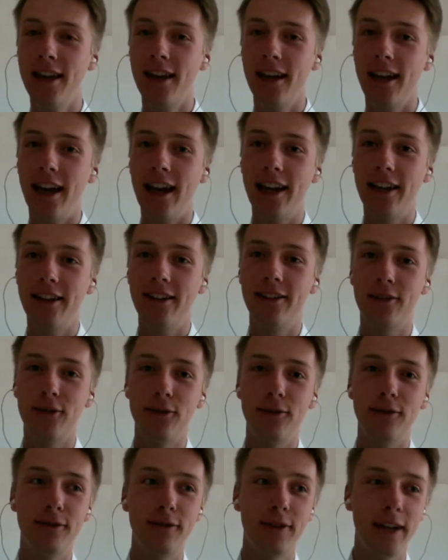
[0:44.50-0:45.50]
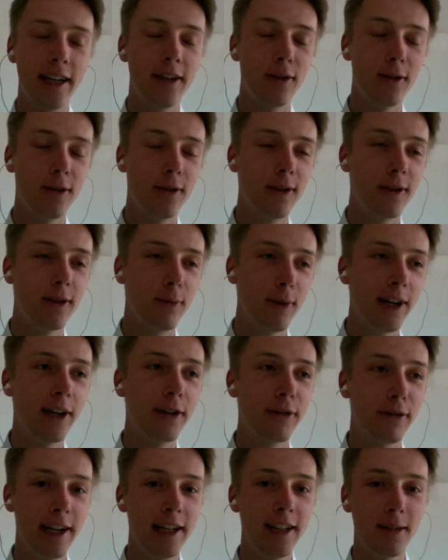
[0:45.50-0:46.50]
And when I
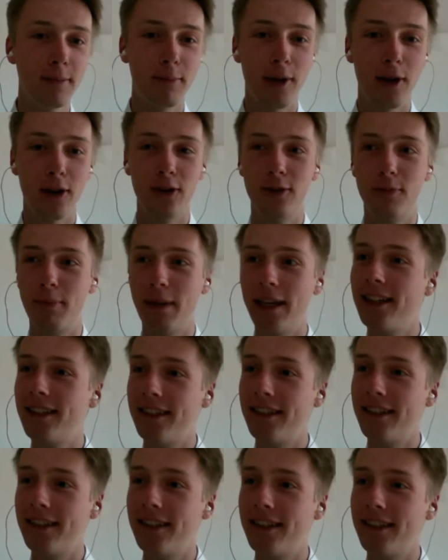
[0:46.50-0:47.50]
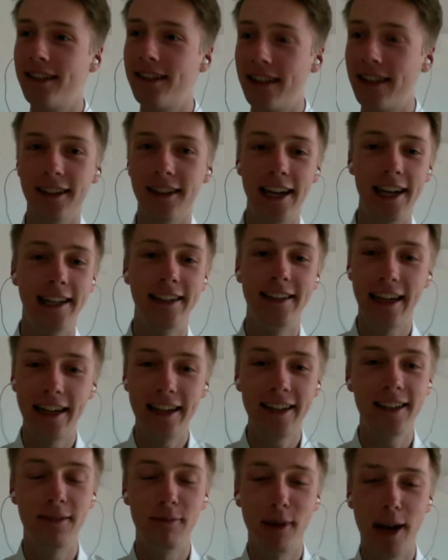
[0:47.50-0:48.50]
read about big data and
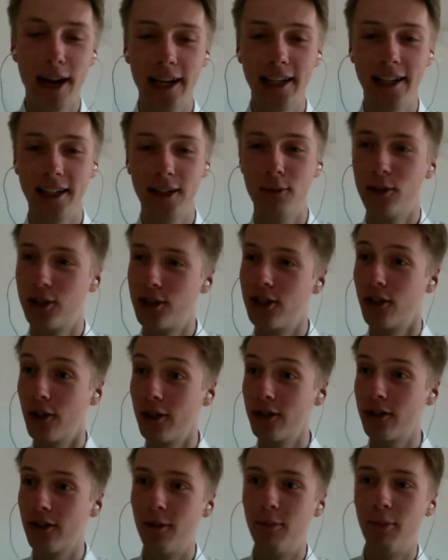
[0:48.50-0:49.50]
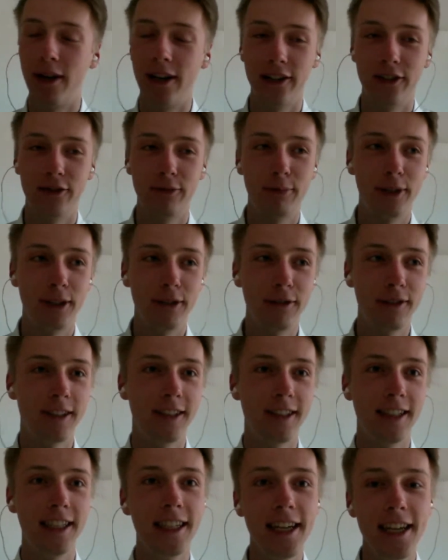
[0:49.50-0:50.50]
data mining, which is also a part of
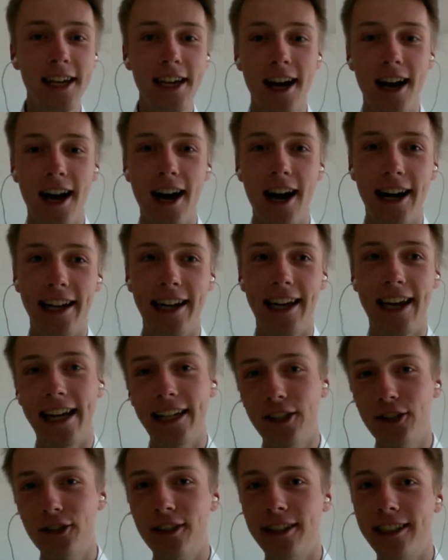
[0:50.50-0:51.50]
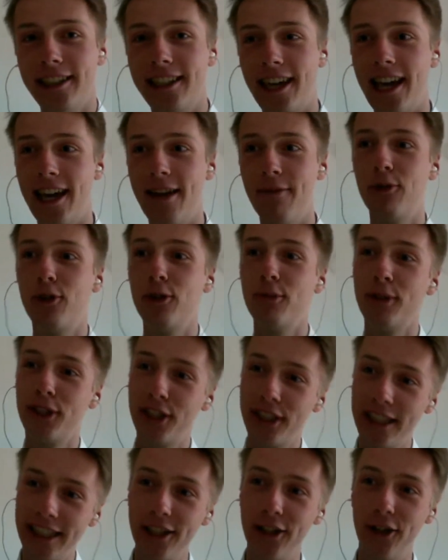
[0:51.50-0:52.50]
privacy, I actually came to
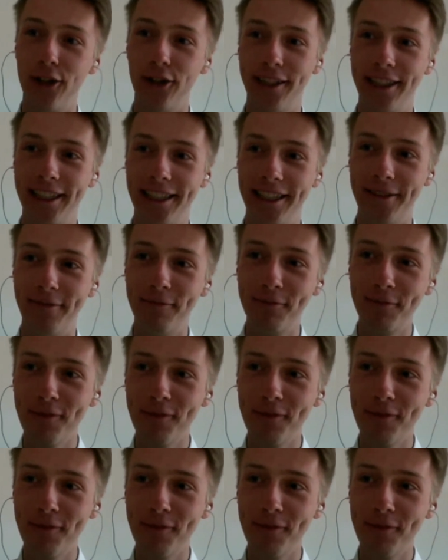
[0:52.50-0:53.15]
machine learning.